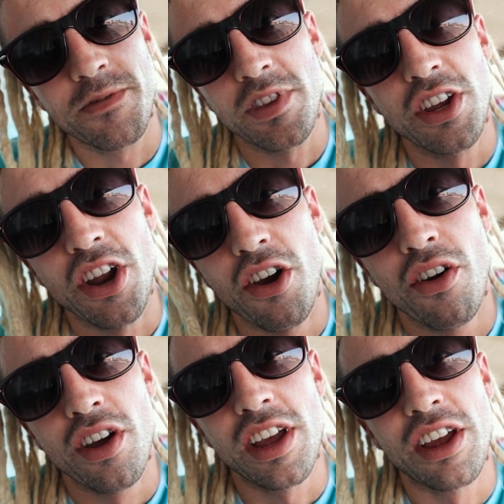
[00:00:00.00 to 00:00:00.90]
You know,
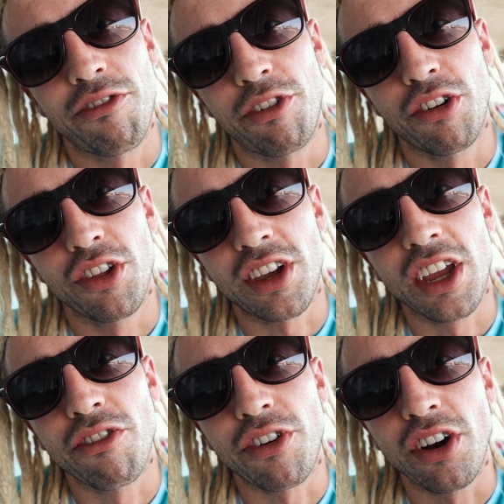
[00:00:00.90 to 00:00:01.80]
if you're
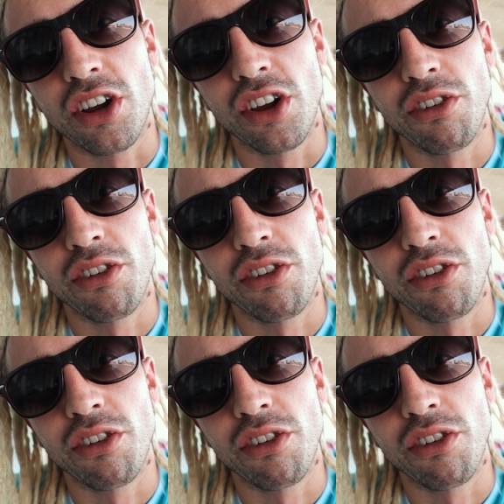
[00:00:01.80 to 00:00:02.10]
looking for a good